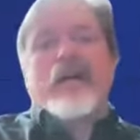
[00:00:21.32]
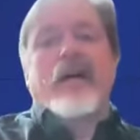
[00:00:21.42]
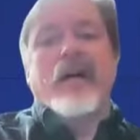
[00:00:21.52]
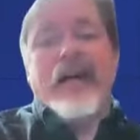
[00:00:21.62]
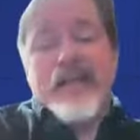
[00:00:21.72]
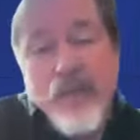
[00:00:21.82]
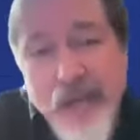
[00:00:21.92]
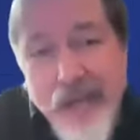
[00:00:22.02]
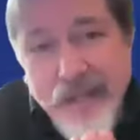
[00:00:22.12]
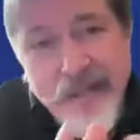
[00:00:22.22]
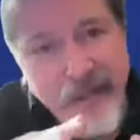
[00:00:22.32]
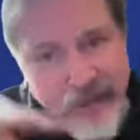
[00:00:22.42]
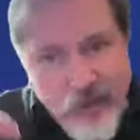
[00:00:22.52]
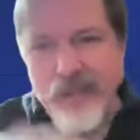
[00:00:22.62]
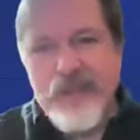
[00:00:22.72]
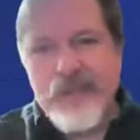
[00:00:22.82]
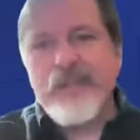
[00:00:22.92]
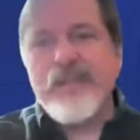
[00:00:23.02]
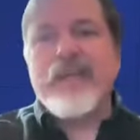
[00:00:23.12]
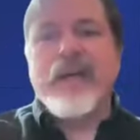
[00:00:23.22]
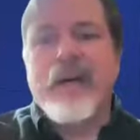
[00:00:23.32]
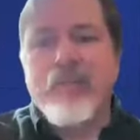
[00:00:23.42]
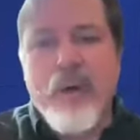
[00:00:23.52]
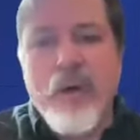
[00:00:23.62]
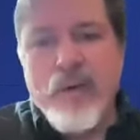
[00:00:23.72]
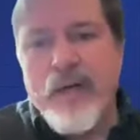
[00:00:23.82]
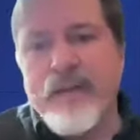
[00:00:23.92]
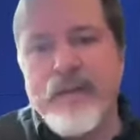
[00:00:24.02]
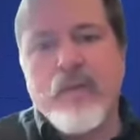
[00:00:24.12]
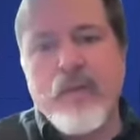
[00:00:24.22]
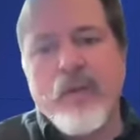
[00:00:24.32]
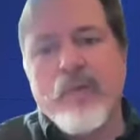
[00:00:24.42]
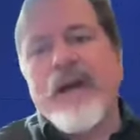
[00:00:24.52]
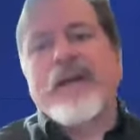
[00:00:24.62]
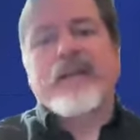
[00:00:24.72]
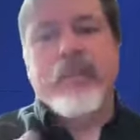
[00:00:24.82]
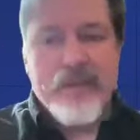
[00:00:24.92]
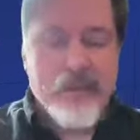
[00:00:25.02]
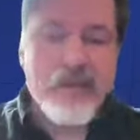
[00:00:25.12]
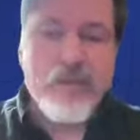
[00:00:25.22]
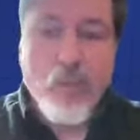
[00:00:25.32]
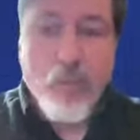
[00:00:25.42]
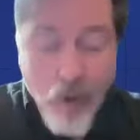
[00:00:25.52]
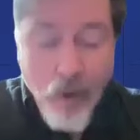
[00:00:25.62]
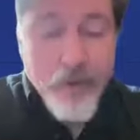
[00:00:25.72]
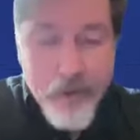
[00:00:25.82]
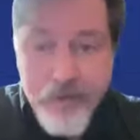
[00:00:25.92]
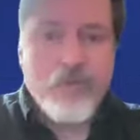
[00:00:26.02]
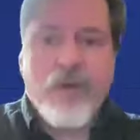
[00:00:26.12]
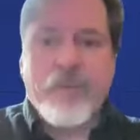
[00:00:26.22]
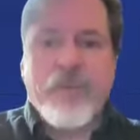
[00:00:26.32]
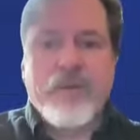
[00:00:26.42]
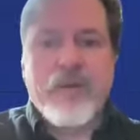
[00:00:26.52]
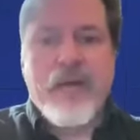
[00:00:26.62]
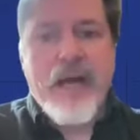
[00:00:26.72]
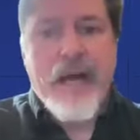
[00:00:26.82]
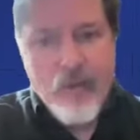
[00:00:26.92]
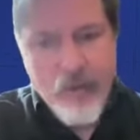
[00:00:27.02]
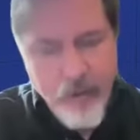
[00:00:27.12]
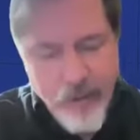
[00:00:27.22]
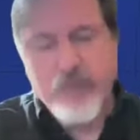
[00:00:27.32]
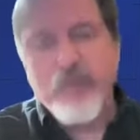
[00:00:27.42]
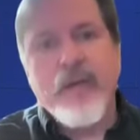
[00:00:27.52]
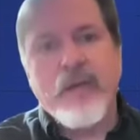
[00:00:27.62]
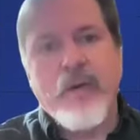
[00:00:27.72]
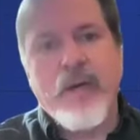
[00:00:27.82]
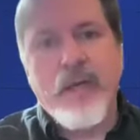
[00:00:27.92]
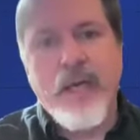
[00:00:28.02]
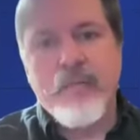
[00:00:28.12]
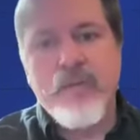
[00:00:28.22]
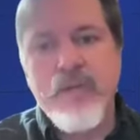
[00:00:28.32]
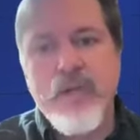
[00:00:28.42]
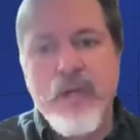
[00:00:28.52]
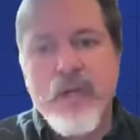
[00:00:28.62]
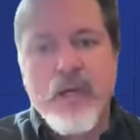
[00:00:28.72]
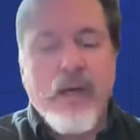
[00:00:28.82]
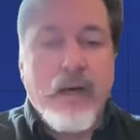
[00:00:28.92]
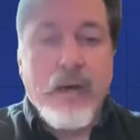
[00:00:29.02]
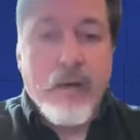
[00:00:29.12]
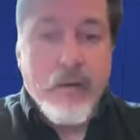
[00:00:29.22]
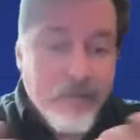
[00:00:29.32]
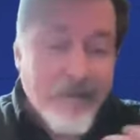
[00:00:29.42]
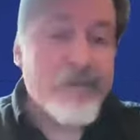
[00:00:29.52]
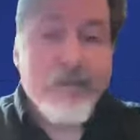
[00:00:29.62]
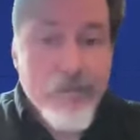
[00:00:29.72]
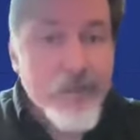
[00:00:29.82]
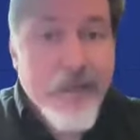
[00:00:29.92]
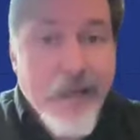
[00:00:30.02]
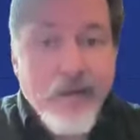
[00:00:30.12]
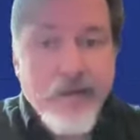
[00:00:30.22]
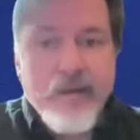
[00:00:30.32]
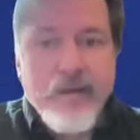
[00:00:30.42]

As we head into GDC, Beau and I thought we'd go back to the basics. What is Incredibuild? How can it help you make great games faster today?